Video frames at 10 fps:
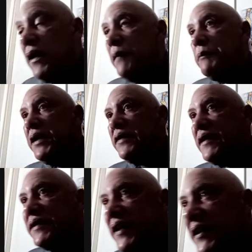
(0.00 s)
Because
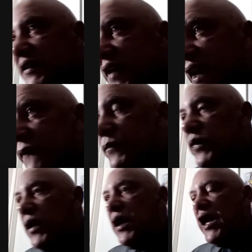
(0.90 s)
at the end of the day,
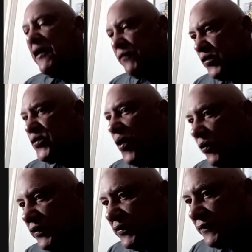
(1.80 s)
if you
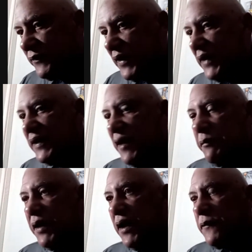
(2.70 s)
notice in the
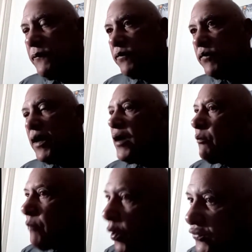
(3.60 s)
NBA,
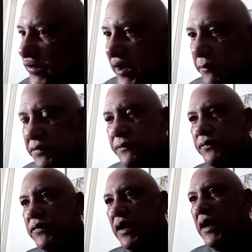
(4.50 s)
most teams,
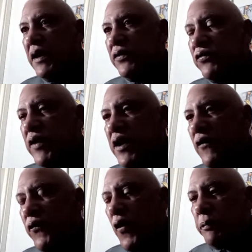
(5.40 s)
Three or
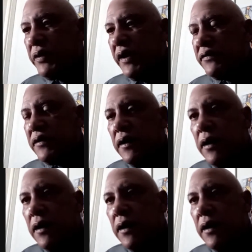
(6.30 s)
four players